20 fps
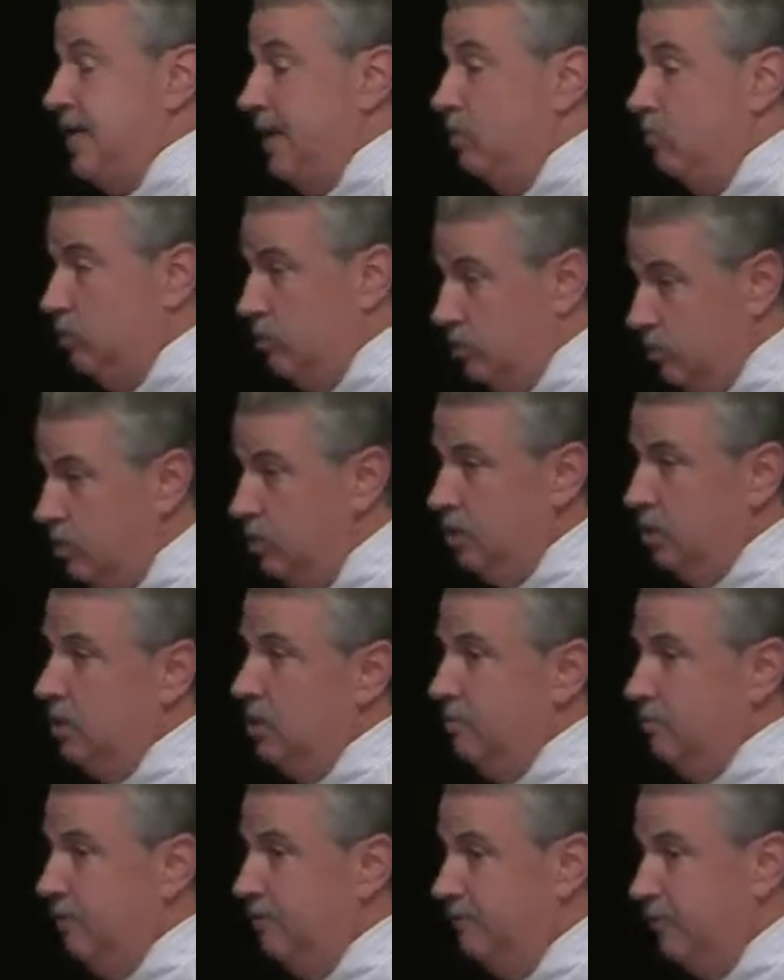down with
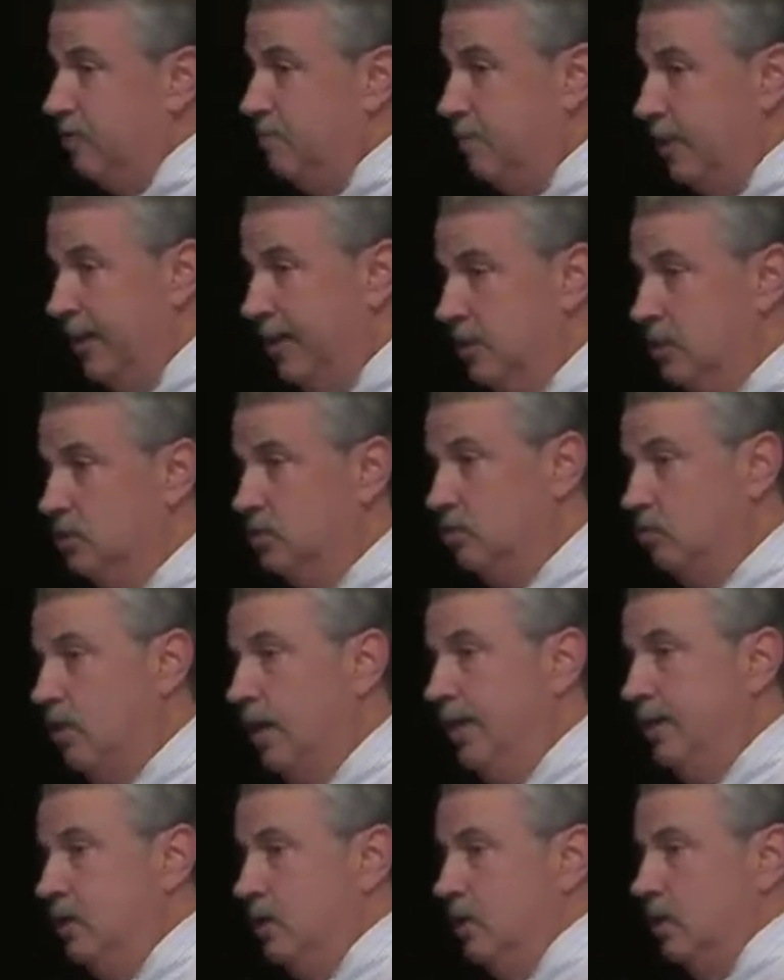my friend Michael to
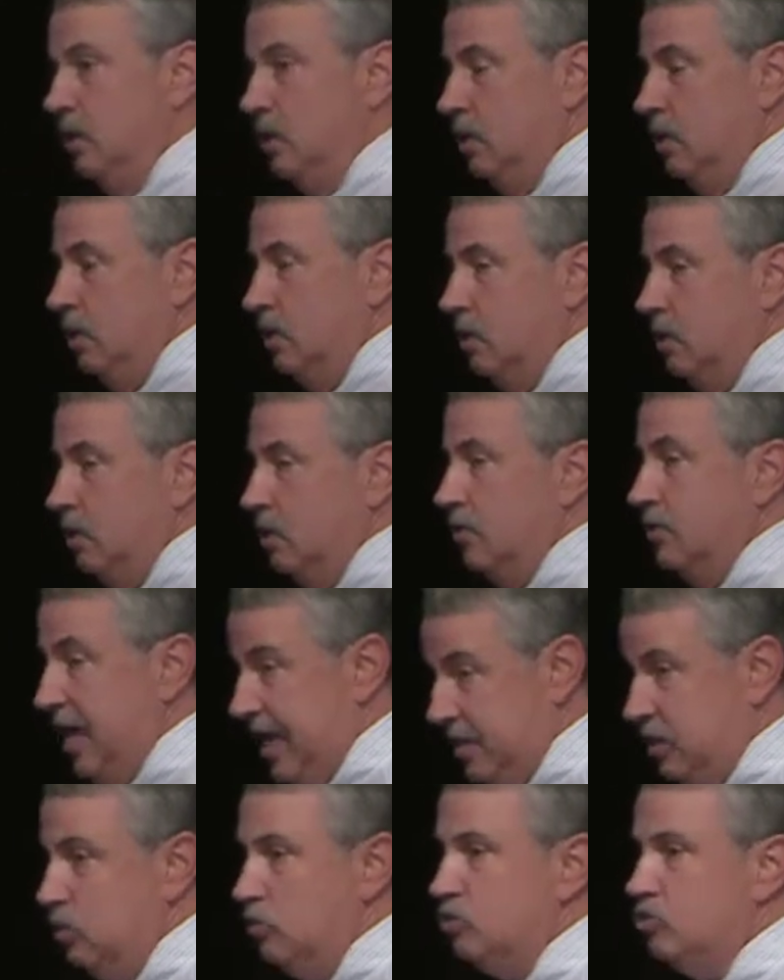write
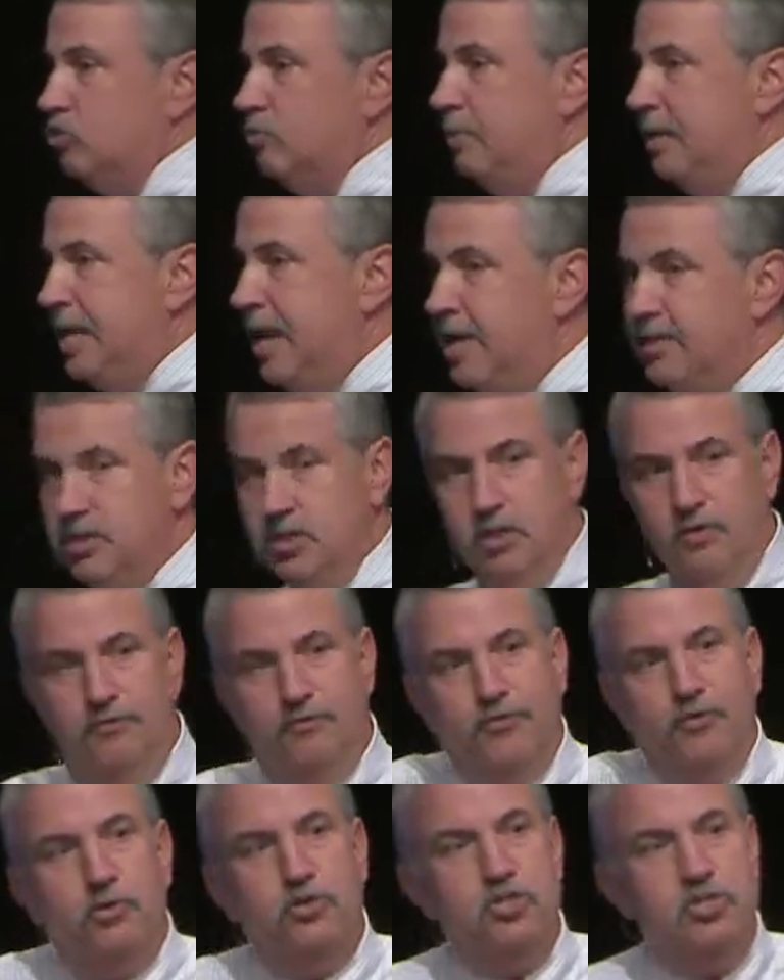That Used to Be Us. And the
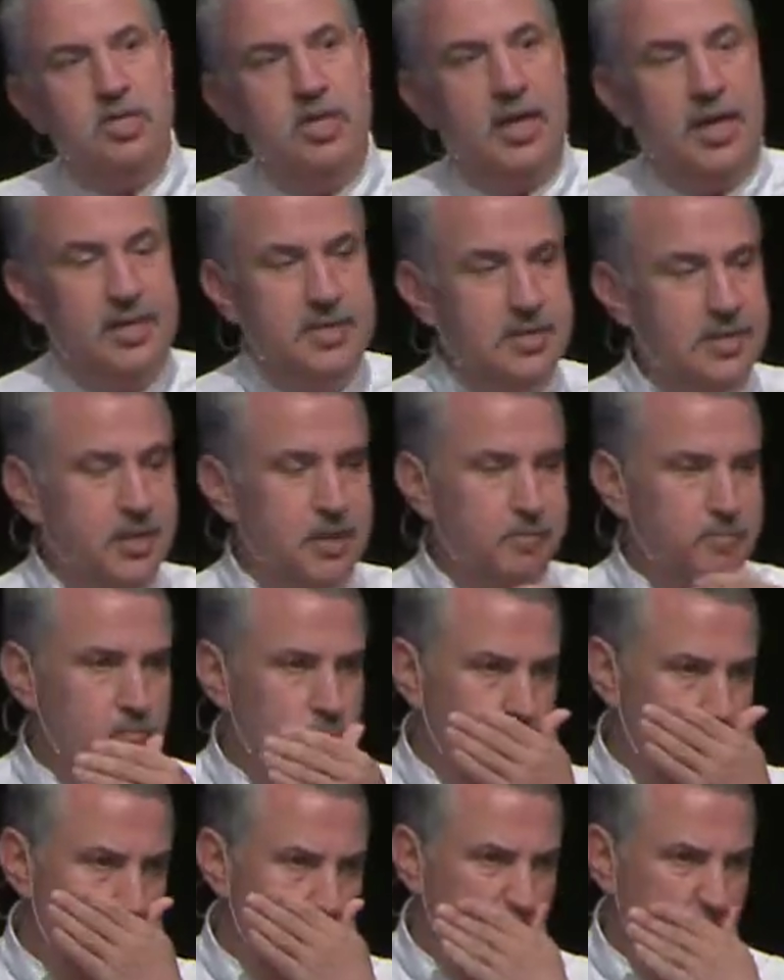first thing I did
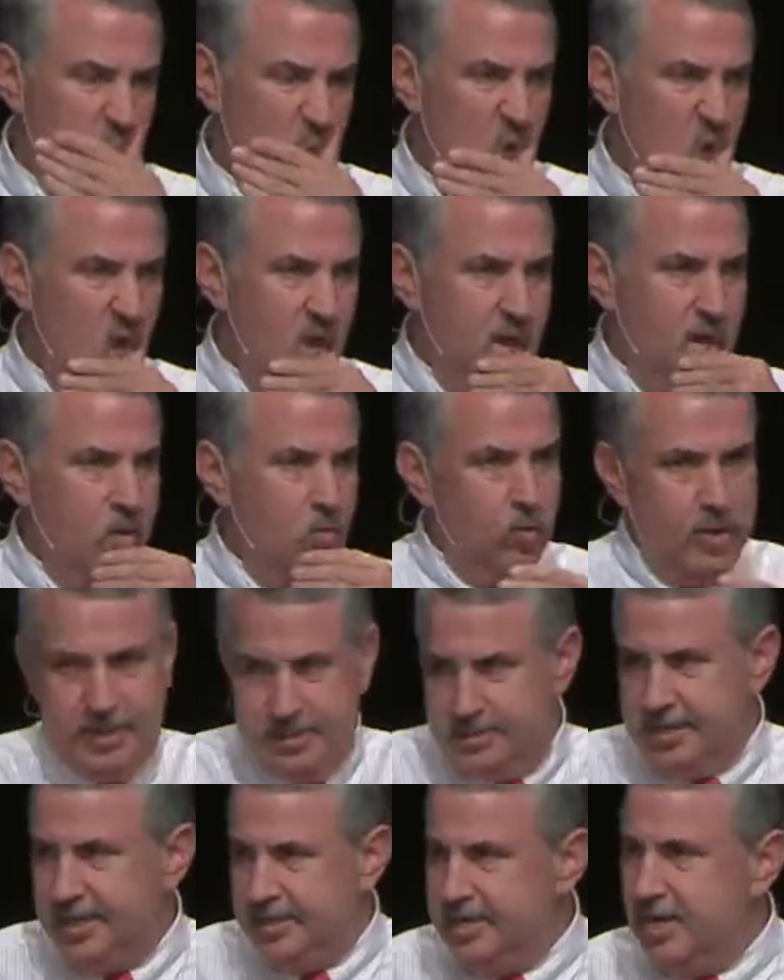when I
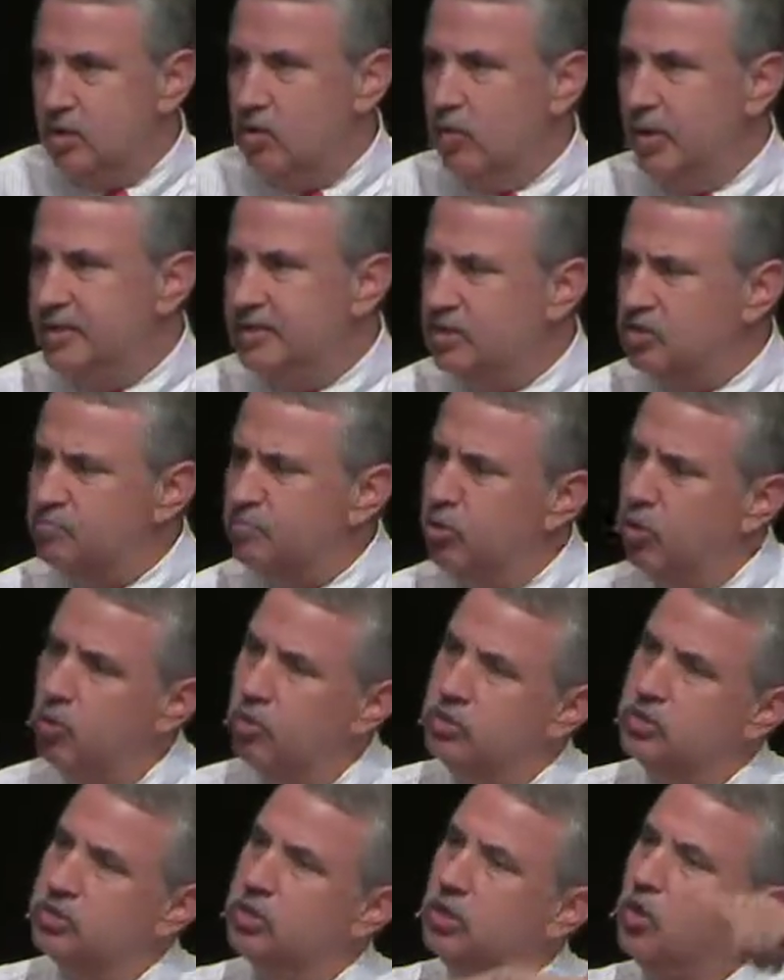sat down to write this book
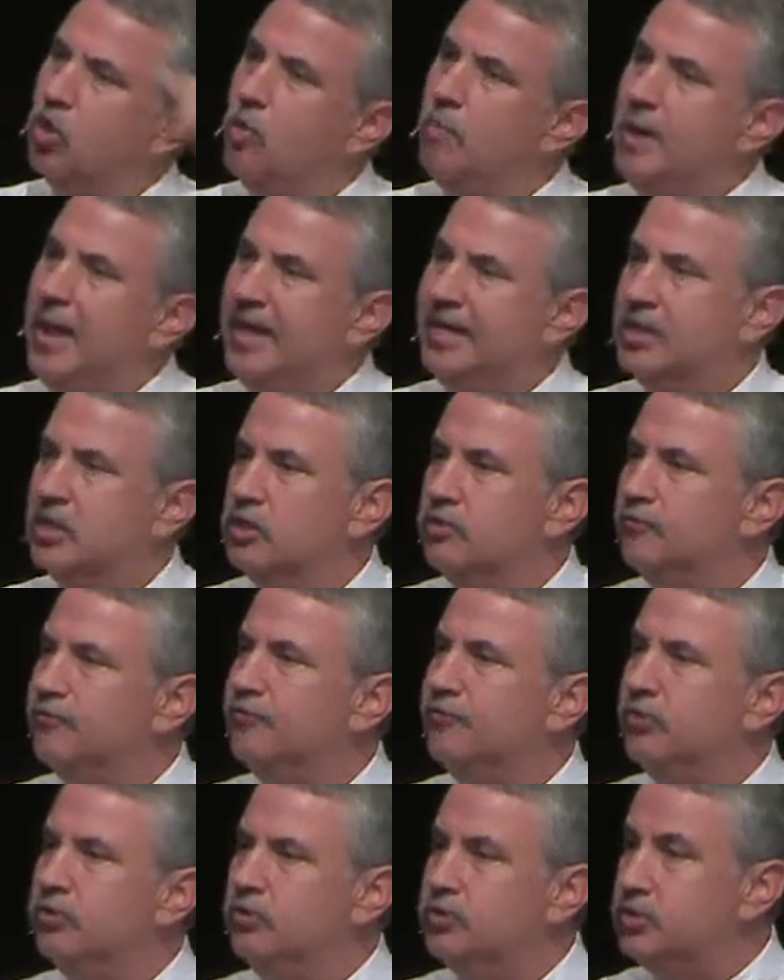was to go back to the
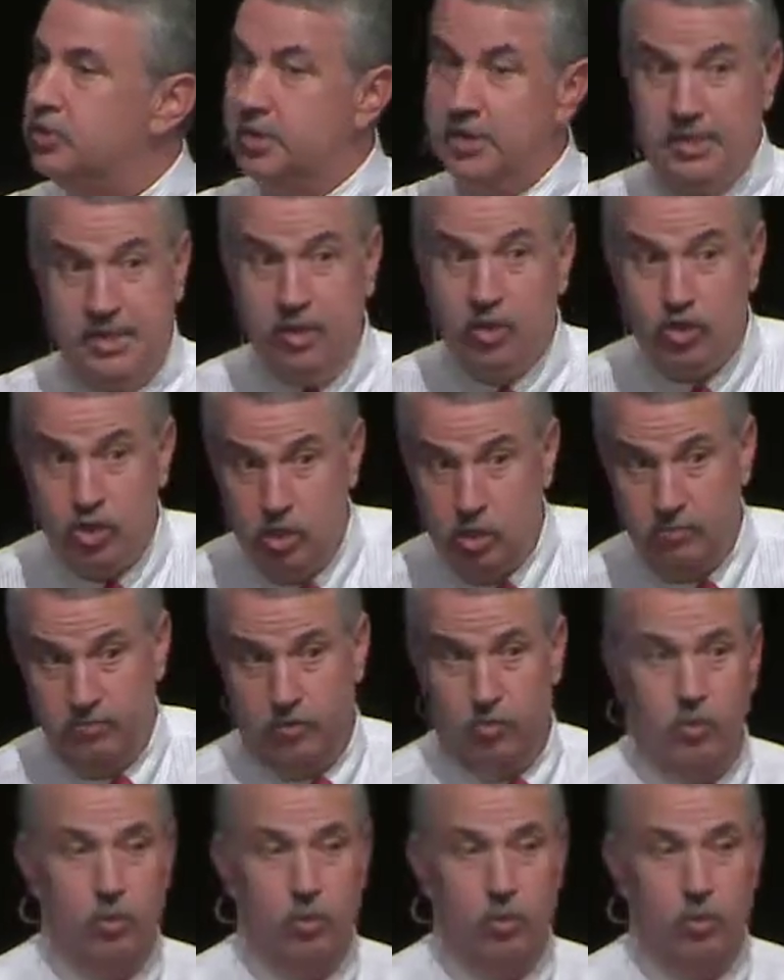first edition of The